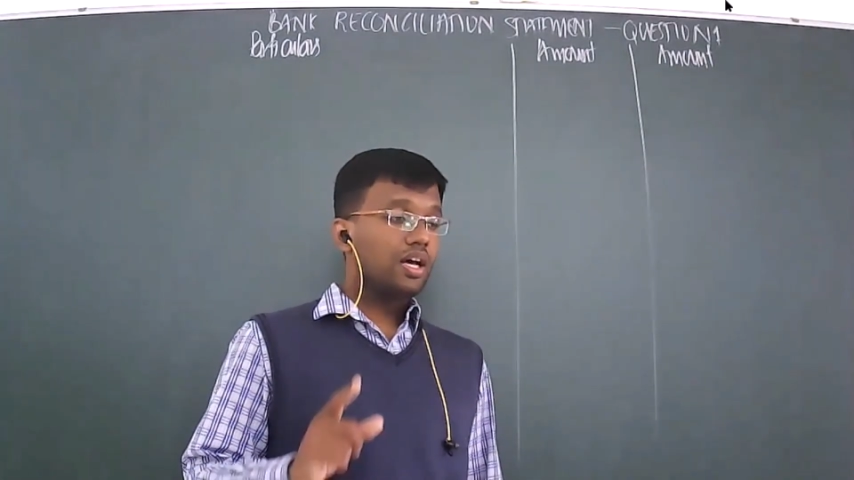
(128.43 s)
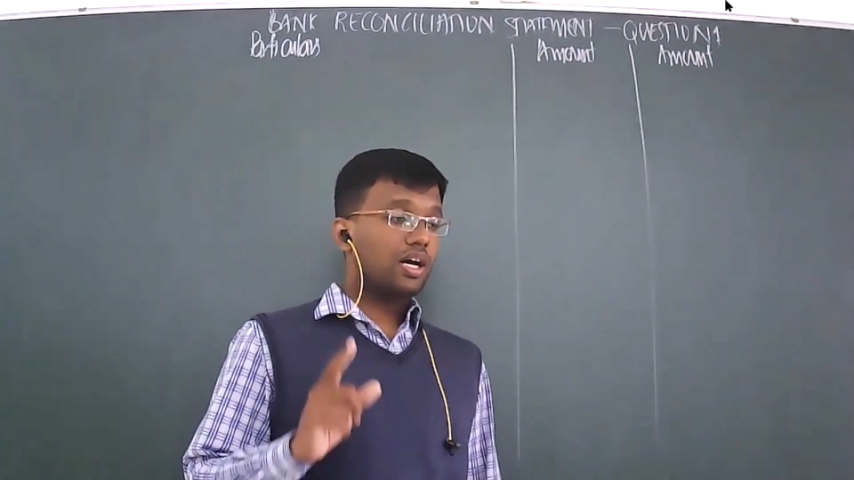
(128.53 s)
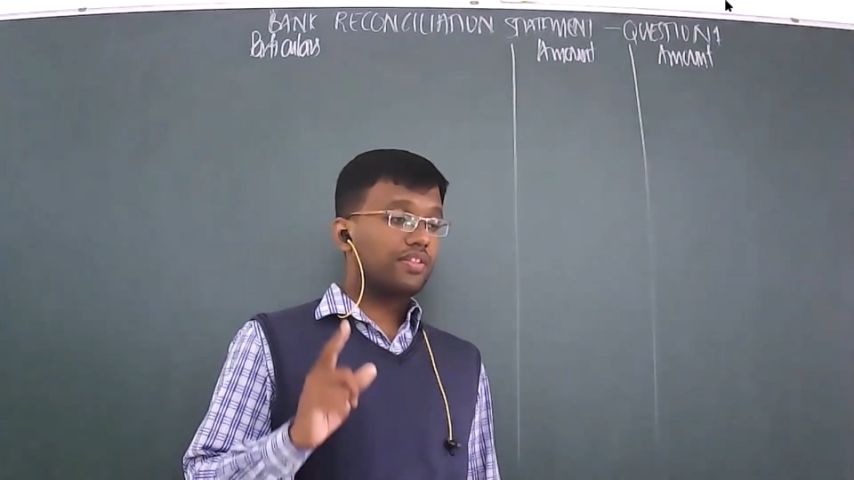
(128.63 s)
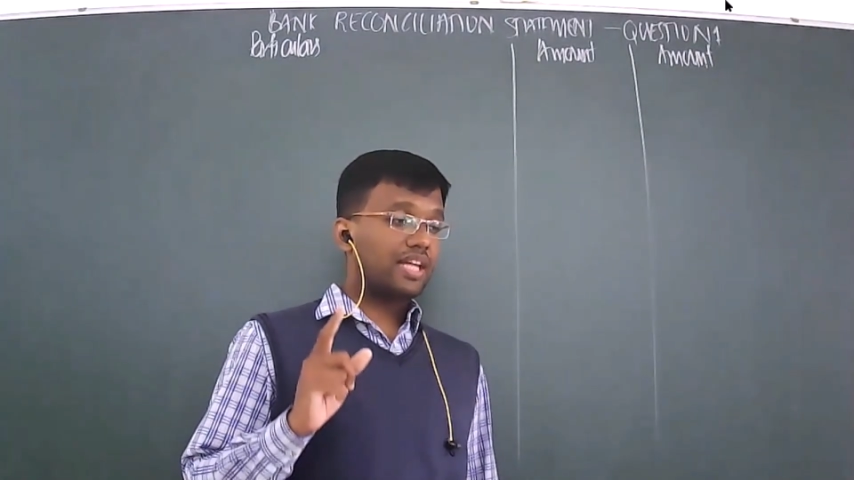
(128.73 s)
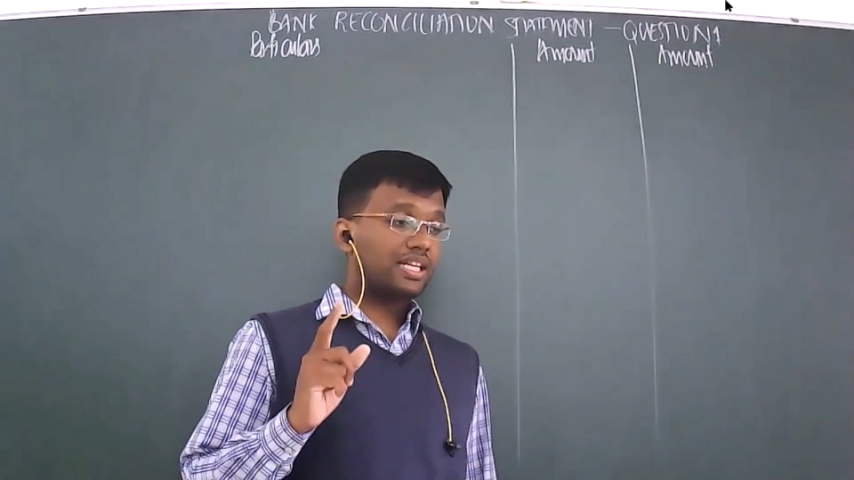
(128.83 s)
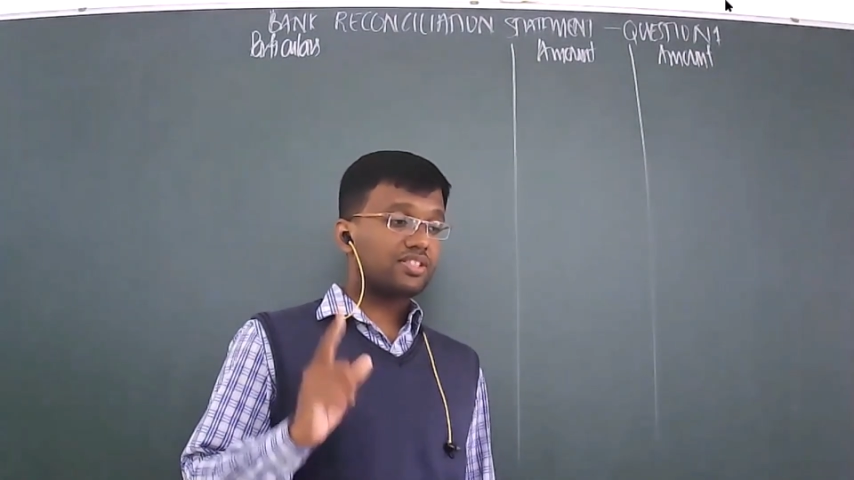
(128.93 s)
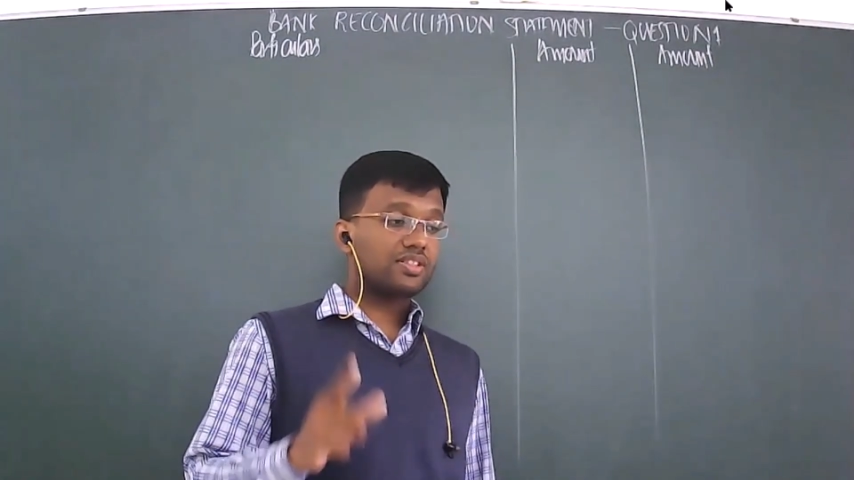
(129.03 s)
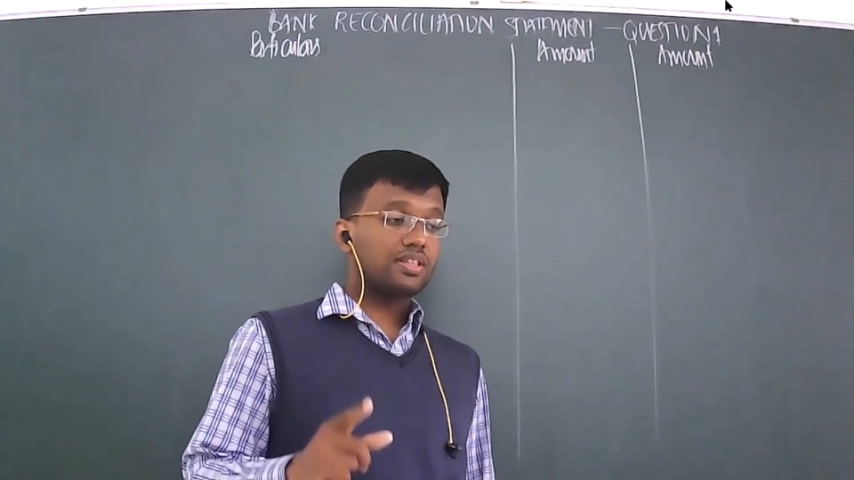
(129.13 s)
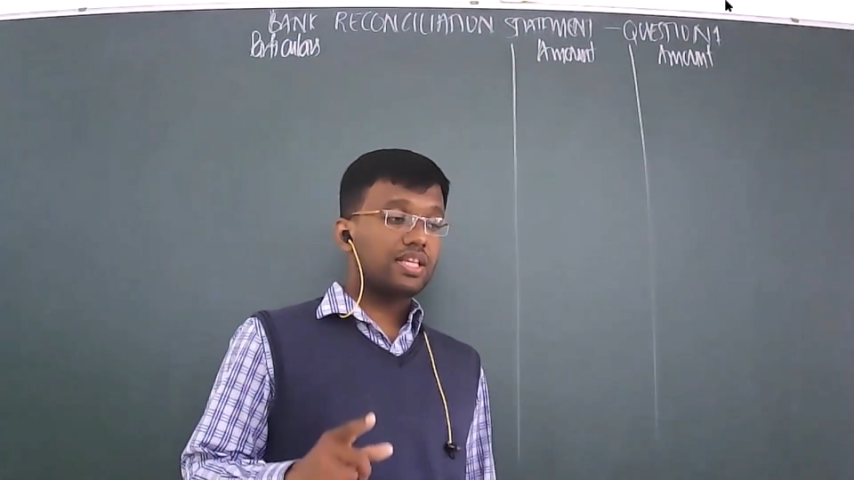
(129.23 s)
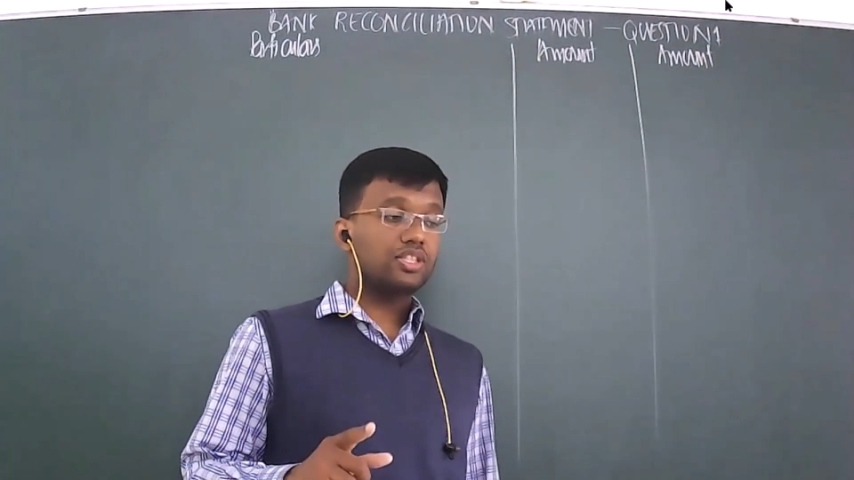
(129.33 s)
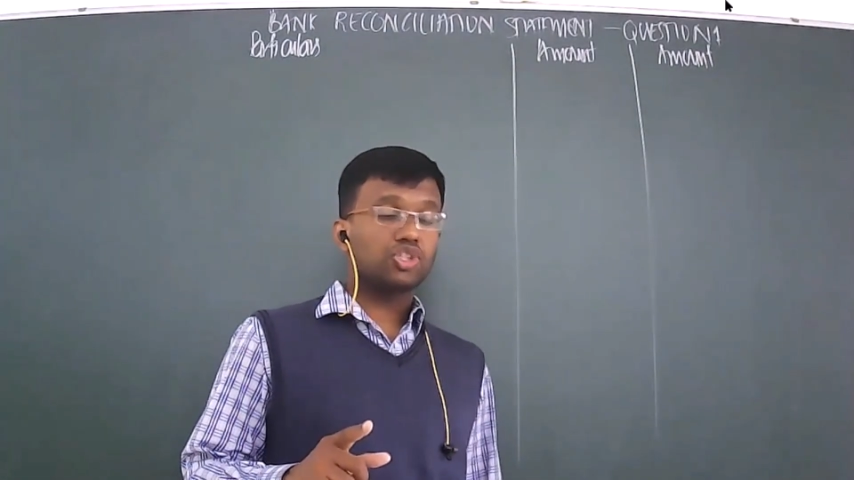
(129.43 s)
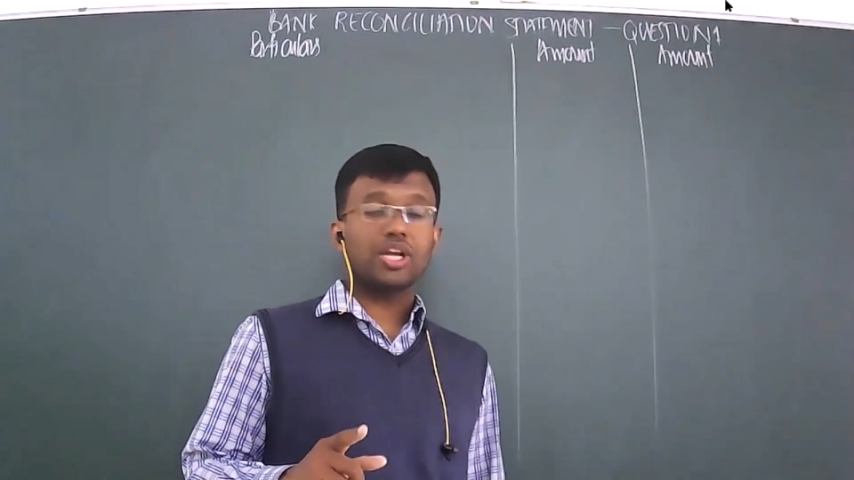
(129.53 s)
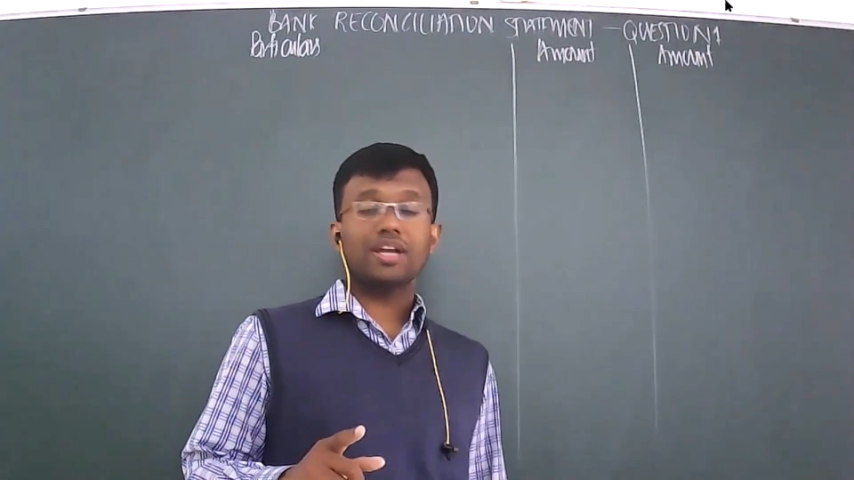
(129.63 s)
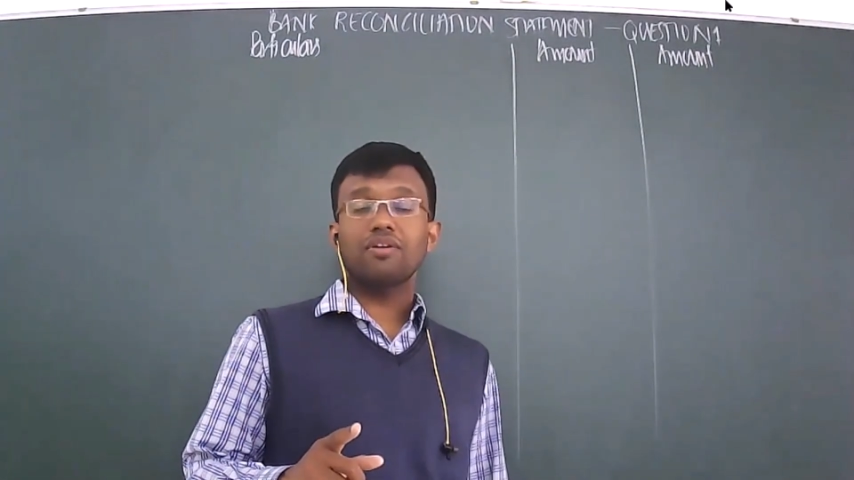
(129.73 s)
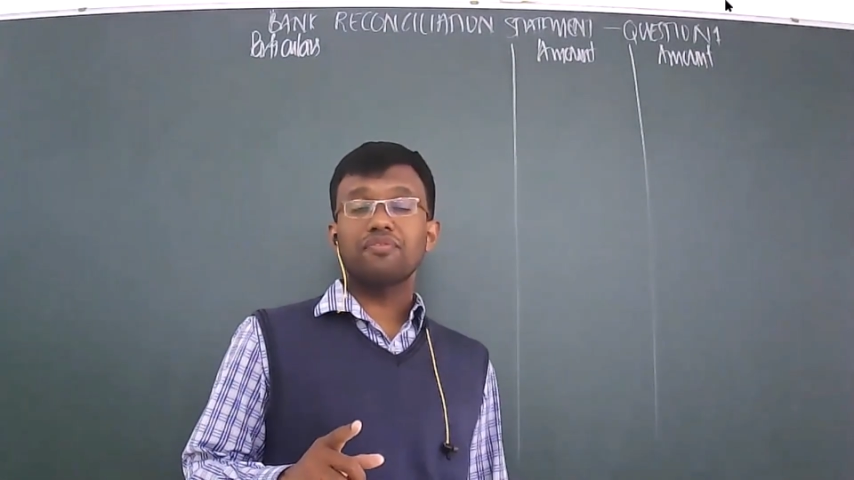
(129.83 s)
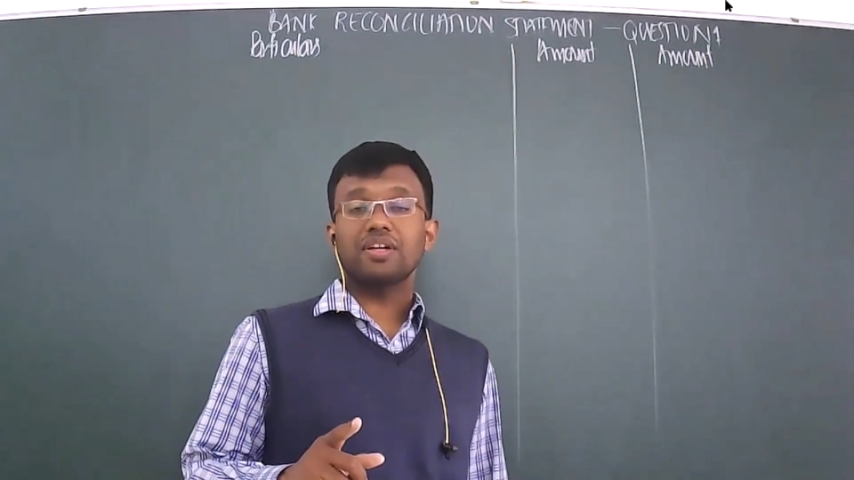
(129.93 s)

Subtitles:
that is the check of